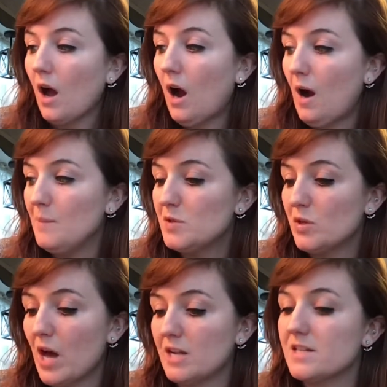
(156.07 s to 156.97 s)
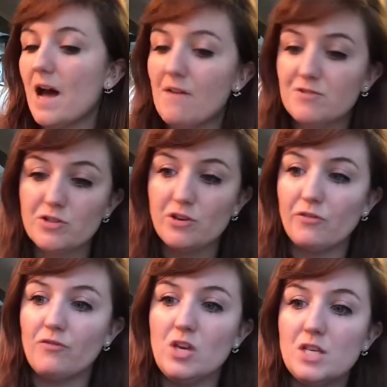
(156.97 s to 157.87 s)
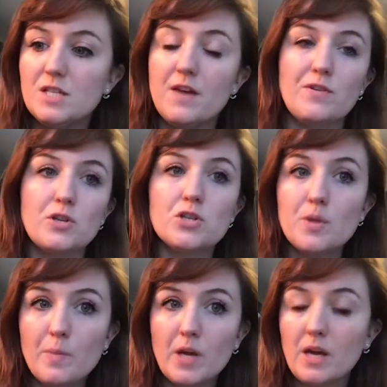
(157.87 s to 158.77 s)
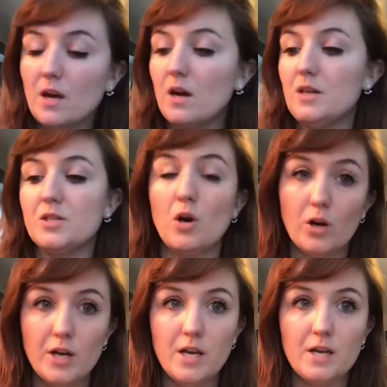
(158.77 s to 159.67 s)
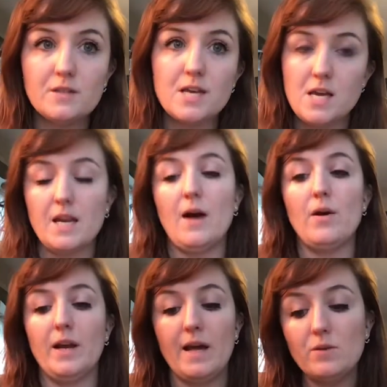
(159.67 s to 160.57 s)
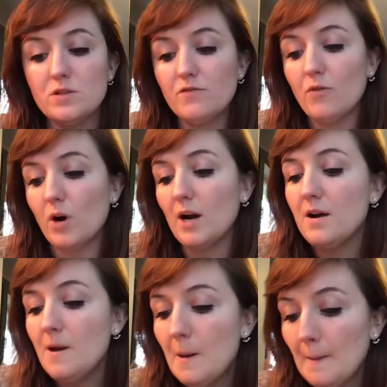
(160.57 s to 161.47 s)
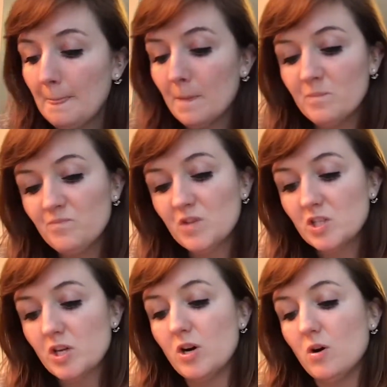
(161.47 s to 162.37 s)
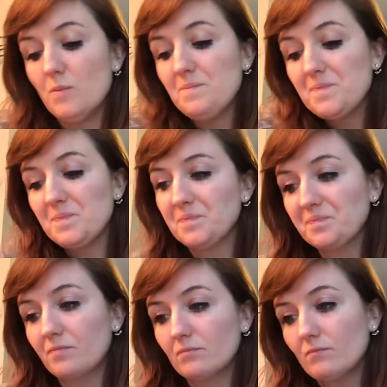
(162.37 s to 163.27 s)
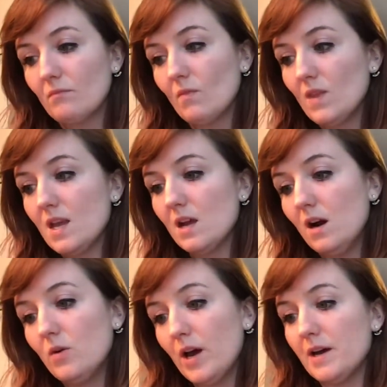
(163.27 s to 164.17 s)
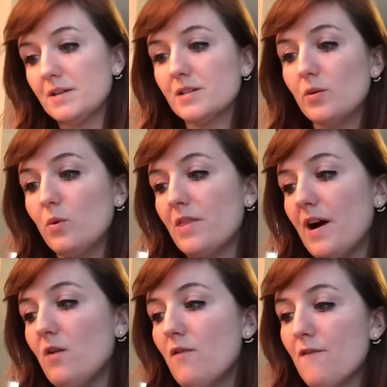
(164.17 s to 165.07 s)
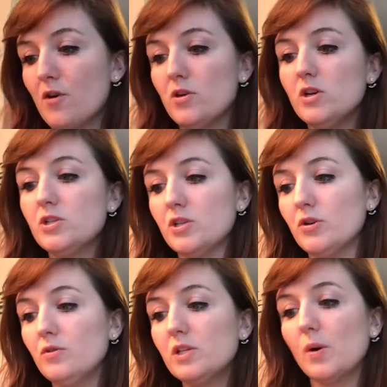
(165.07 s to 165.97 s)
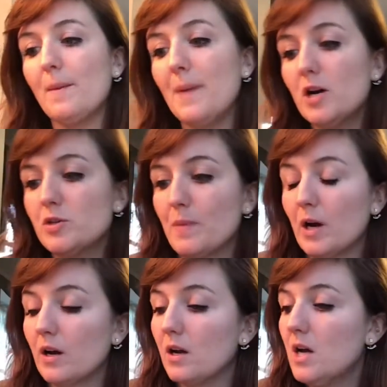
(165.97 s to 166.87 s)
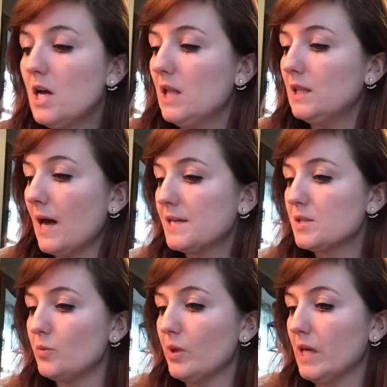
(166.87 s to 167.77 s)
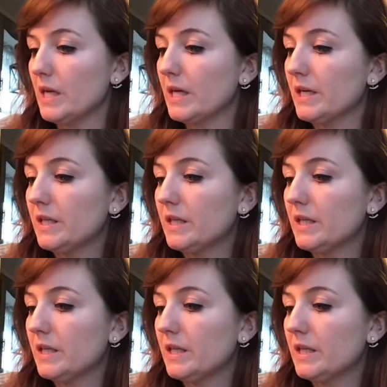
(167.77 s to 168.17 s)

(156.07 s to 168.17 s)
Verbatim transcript: So that is after their fees, and their shipping is already taken out and accounted for. So, okay, so without further ado, so on Poshmark, last week,